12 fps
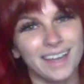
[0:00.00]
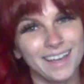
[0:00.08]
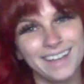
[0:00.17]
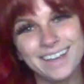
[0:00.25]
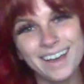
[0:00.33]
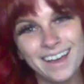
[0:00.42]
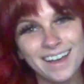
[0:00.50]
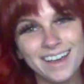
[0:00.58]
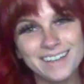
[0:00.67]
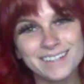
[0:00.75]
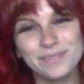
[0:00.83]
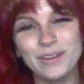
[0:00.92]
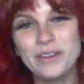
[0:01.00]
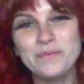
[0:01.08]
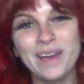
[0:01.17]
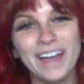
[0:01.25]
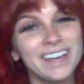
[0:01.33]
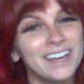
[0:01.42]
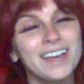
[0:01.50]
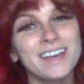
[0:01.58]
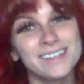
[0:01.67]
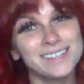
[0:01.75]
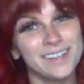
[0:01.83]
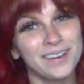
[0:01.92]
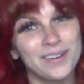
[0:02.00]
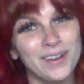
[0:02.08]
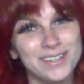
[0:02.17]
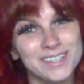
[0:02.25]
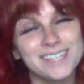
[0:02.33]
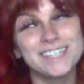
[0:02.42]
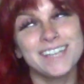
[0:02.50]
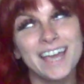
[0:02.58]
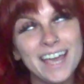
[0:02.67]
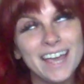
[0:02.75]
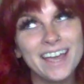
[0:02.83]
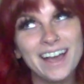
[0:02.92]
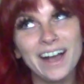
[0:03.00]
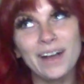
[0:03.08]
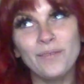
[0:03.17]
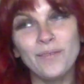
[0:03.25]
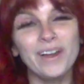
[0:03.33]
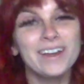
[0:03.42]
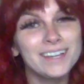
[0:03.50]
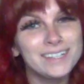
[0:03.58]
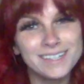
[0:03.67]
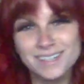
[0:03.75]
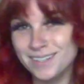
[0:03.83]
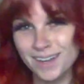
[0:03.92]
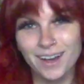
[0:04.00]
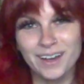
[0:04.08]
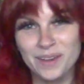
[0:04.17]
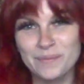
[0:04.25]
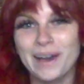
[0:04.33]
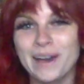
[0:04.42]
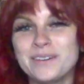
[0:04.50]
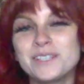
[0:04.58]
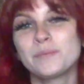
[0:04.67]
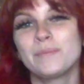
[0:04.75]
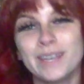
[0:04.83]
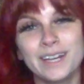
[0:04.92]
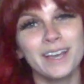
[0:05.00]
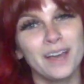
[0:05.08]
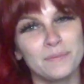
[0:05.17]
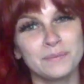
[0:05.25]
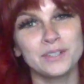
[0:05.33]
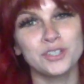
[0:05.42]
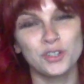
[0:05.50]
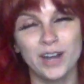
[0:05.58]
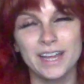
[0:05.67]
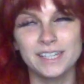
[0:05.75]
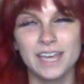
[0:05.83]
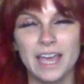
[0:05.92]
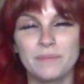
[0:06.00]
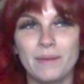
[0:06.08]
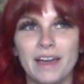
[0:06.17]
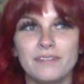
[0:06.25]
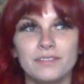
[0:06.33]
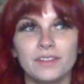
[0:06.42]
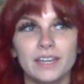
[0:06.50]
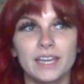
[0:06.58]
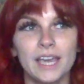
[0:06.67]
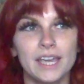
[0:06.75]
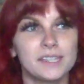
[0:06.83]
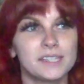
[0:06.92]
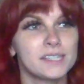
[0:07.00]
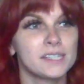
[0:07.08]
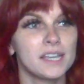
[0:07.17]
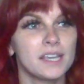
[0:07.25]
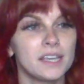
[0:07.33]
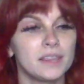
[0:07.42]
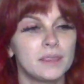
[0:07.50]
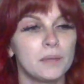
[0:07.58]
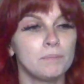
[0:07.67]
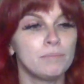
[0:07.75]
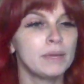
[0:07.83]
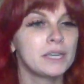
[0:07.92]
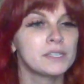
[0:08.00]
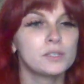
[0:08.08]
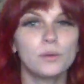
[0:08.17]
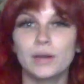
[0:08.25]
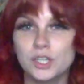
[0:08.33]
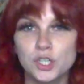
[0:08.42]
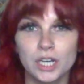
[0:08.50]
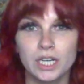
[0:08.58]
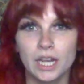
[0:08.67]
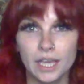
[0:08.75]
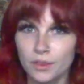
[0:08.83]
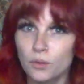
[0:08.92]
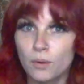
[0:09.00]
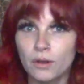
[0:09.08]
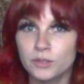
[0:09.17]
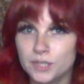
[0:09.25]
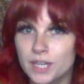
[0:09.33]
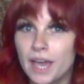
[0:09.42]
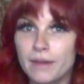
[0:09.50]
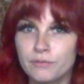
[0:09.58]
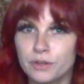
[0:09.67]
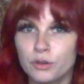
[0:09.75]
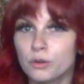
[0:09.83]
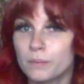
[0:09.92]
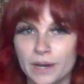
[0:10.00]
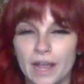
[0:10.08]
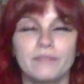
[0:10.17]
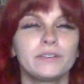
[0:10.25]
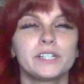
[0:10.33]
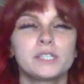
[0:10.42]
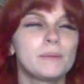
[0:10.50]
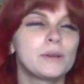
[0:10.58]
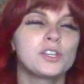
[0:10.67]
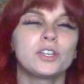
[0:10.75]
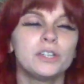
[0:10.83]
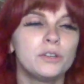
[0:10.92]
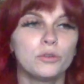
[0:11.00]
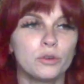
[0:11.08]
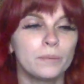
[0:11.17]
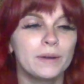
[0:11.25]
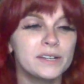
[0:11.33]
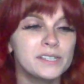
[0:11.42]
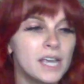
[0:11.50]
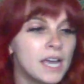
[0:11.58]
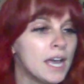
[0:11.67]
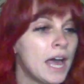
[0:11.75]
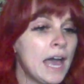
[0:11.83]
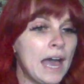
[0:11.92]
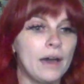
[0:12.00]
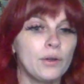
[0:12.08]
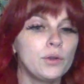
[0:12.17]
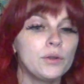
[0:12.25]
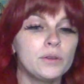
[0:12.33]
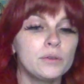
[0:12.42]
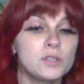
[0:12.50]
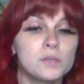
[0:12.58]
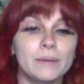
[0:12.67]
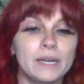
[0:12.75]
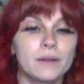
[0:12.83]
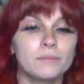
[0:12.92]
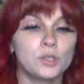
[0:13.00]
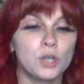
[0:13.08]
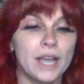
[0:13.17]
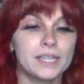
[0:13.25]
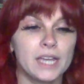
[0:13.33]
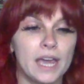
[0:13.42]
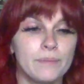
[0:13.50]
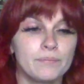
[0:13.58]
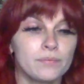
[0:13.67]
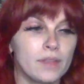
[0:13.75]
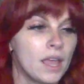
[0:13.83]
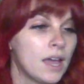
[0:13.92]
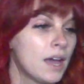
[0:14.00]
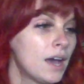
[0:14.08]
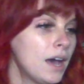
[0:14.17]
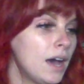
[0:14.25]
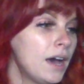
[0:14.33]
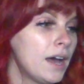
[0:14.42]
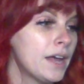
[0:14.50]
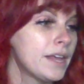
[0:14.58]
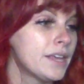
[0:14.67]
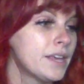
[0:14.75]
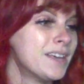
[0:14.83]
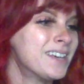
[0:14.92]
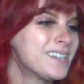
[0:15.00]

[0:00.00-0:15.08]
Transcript: Hey guys, welcome back. So today I wanted to talk about speeding up your dry time. I feel like it's the biggest question in the world to every groomer ever, especially new groomers. How do you speed up dry time? I'm